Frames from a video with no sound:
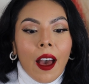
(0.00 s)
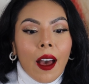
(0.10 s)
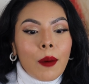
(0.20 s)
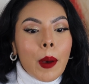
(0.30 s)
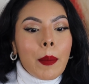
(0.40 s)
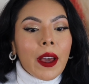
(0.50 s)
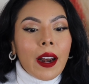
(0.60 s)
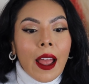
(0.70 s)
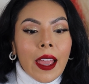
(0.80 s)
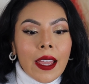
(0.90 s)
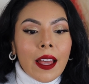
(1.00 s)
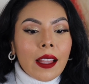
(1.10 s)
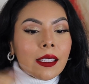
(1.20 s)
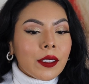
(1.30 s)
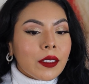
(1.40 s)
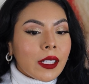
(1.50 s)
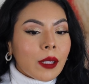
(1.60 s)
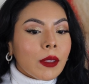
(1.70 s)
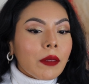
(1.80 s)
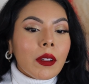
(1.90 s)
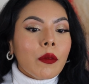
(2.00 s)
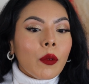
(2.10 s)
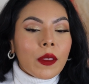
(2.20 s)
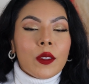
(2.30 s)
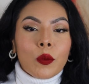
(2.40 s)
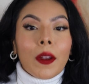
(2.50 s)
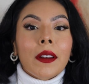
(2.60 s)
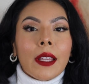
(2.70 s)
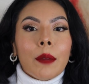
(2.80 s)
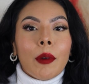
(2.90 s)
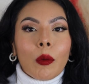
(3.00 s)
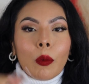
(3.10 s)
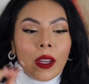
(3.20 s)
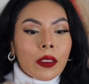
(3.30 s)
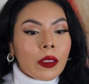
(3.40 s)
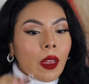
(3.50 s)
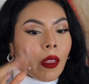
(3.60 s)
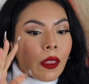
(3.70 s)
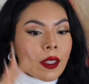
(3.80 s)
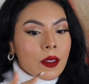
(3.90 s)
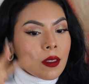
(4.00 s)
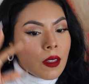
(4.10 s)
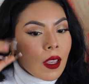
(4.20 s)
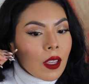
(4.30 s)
Um, but I literally am living for this red lip with this